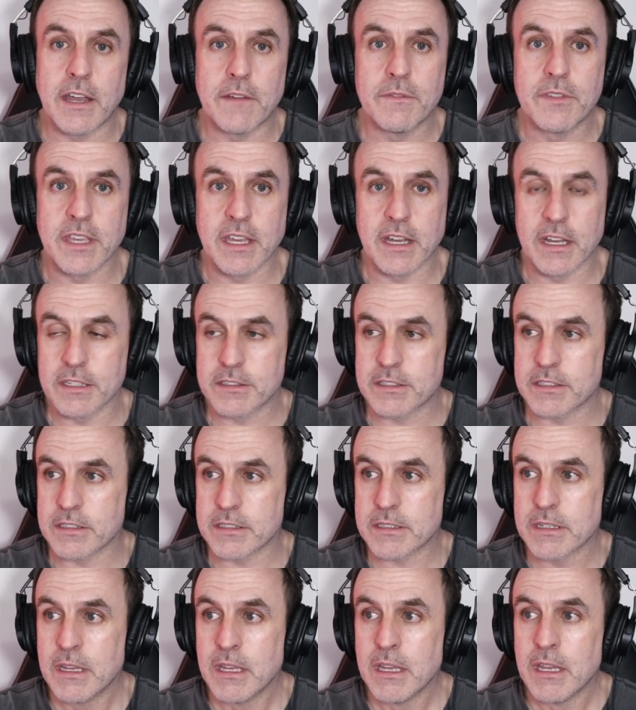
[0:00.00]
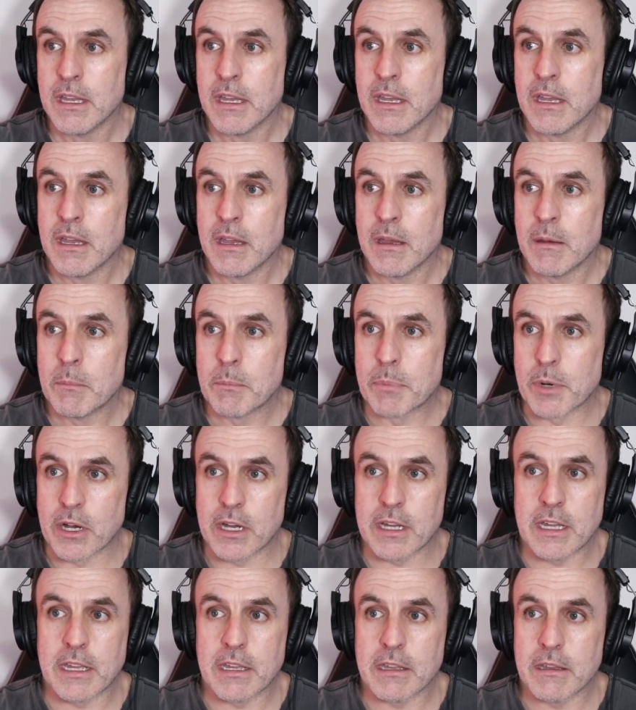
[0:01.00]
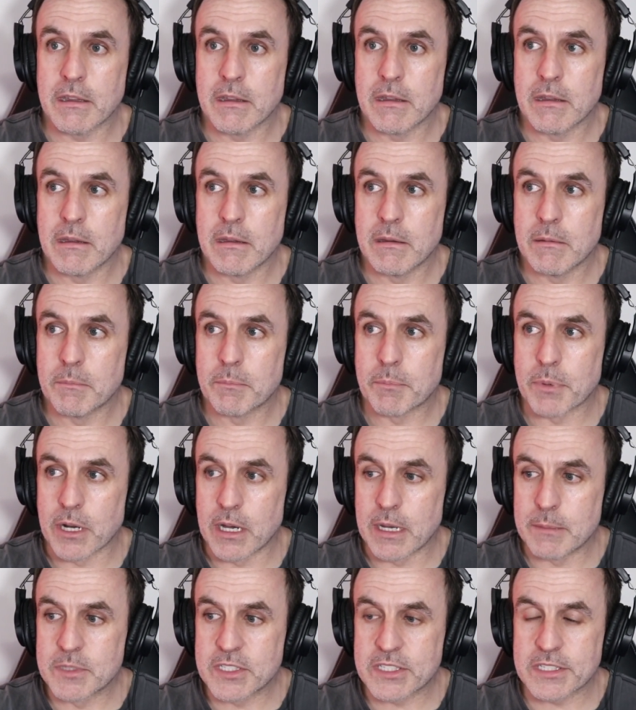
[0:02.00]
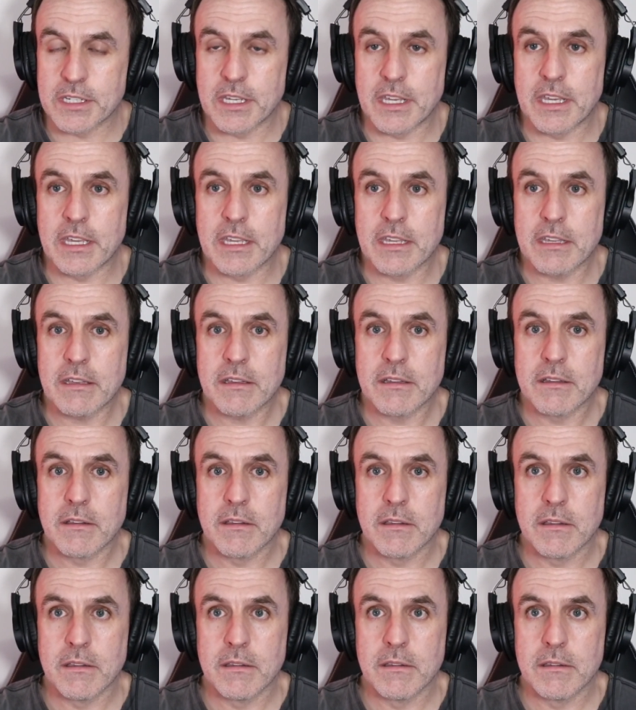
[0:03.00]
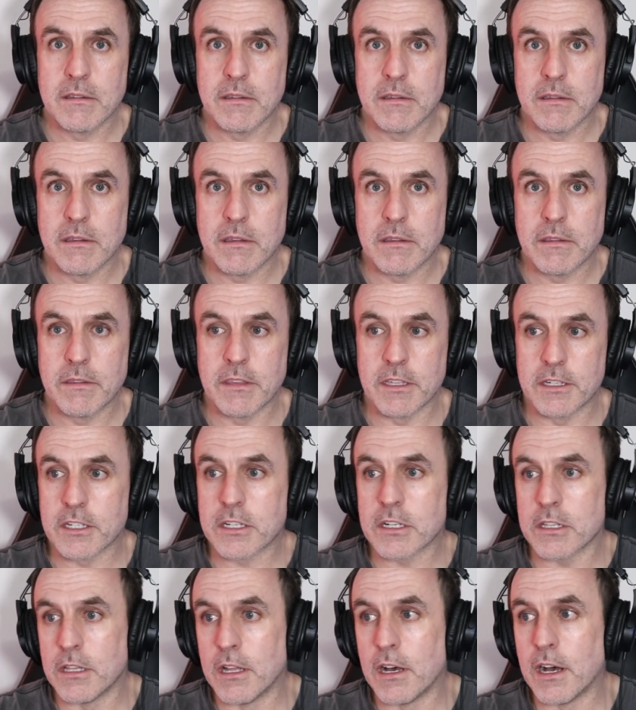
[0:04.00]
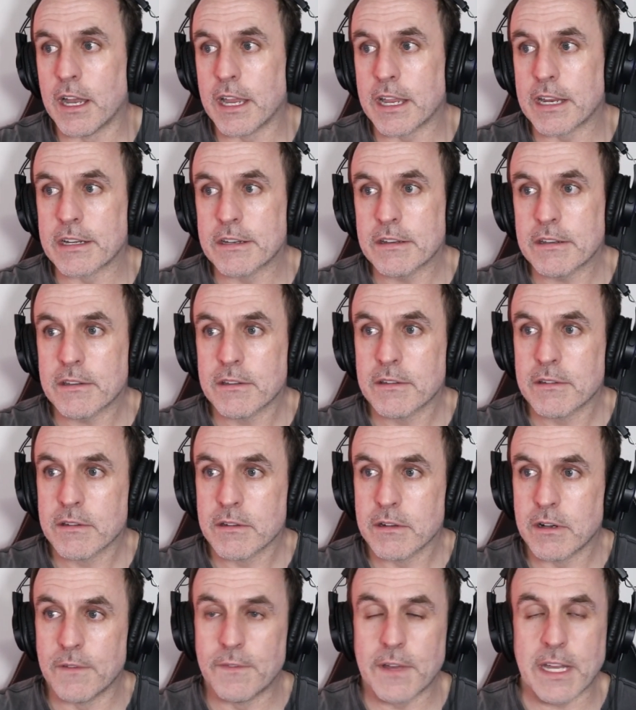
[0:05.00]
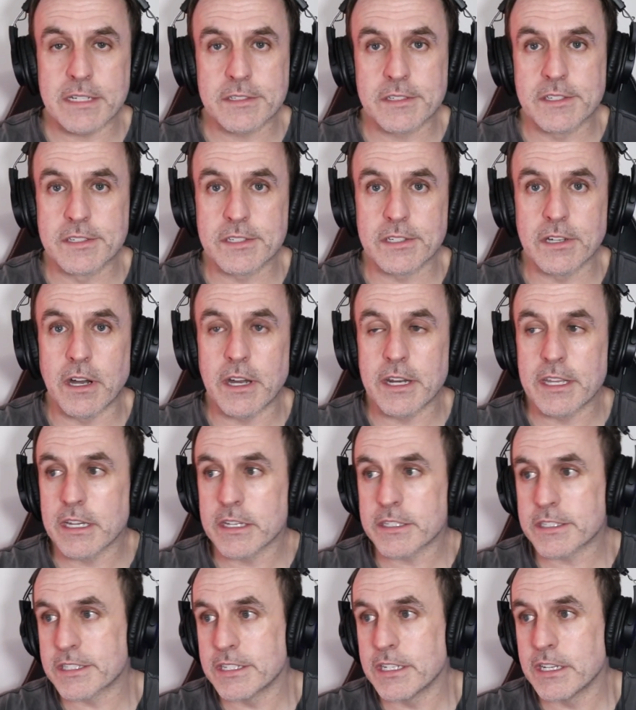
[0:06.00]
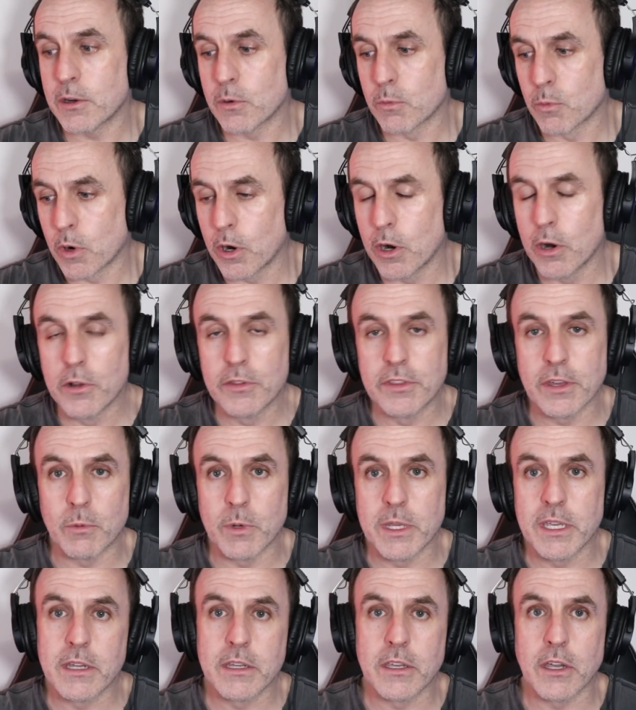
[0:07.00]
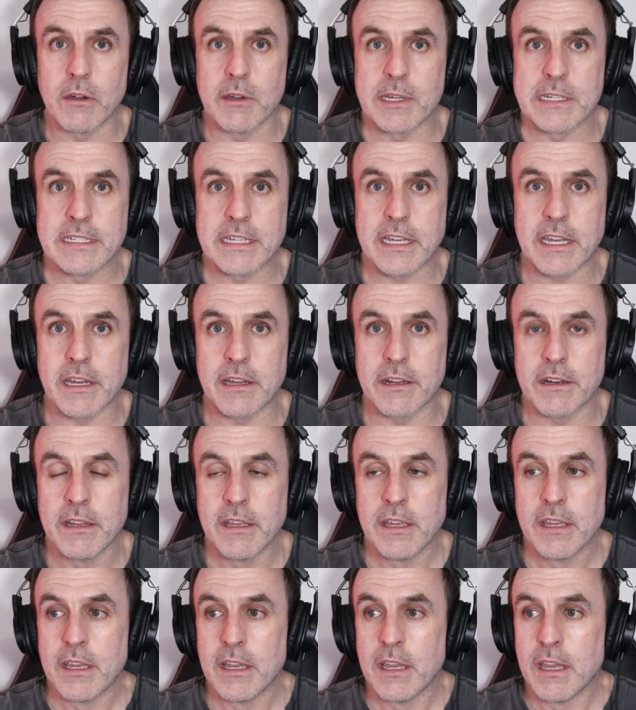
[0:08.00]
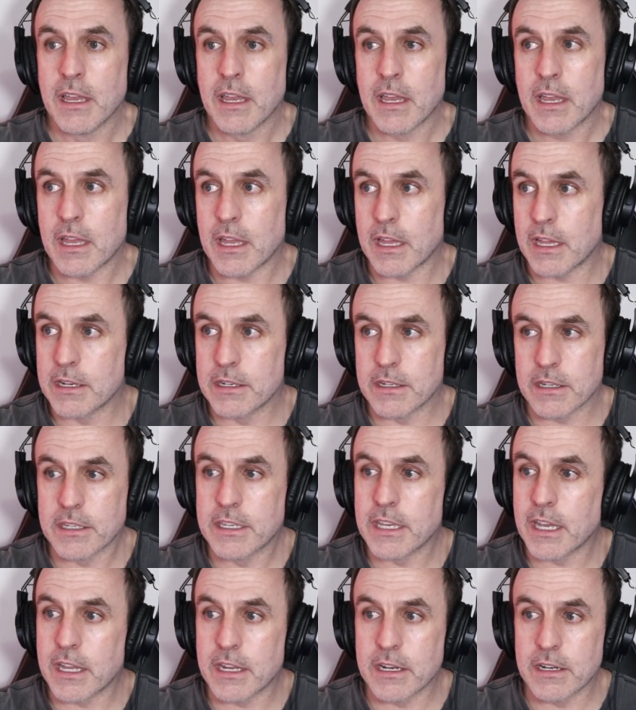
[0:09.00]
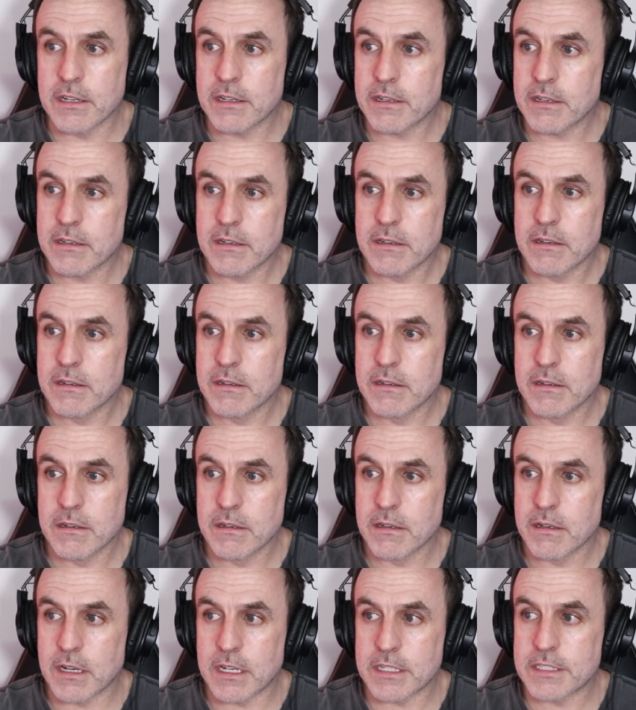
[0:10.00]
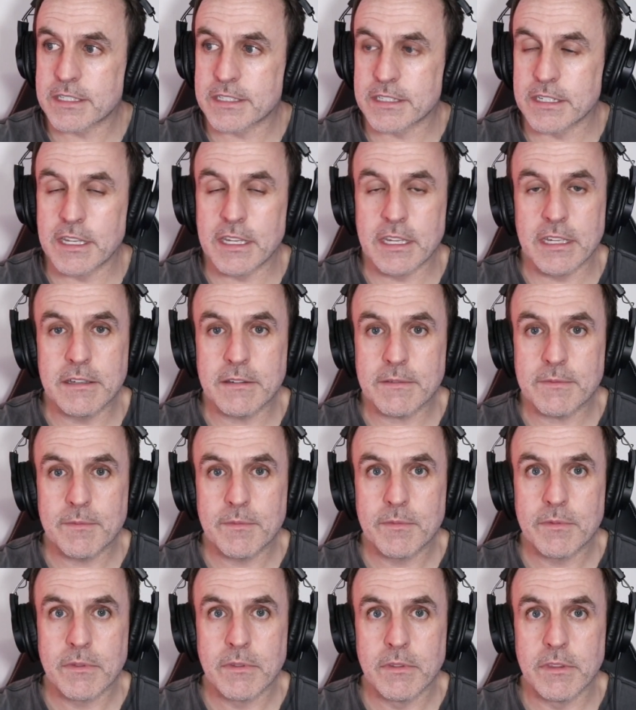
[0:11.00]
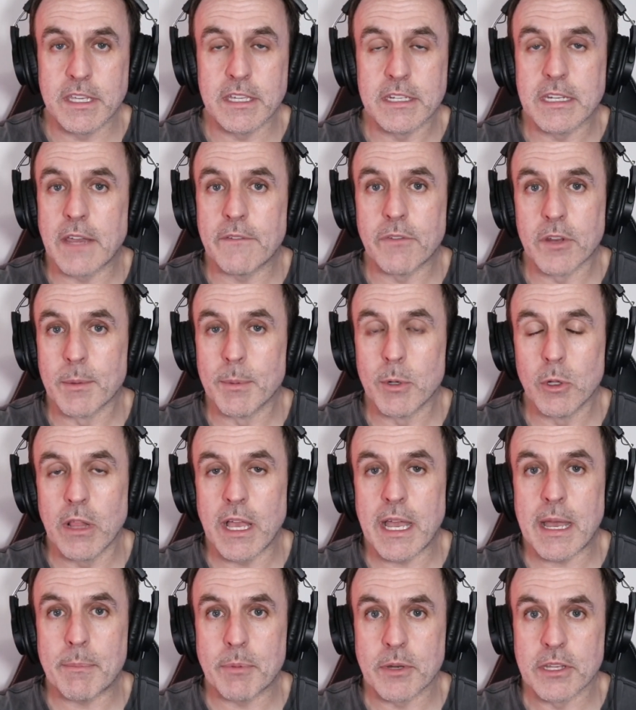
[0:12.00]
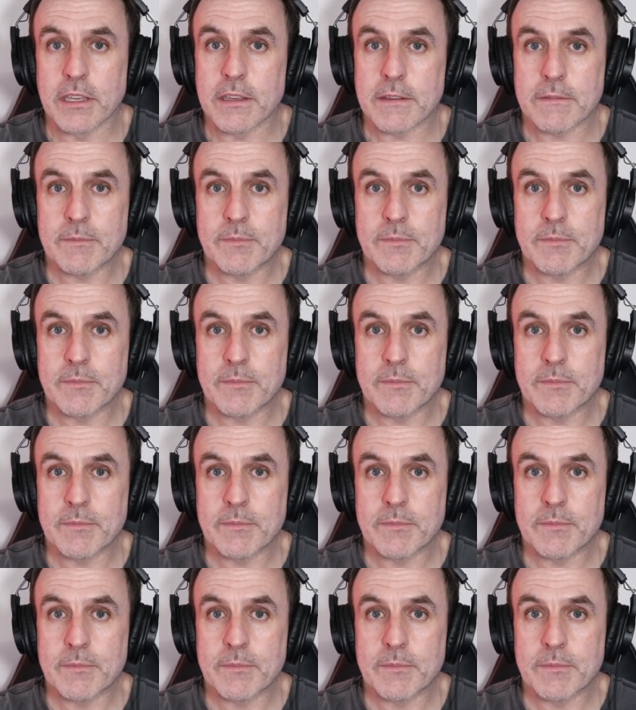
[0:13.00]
the answers. But I'm seeing the decline of our society. I see a road that we are going down. And again, I see the inevitable happening.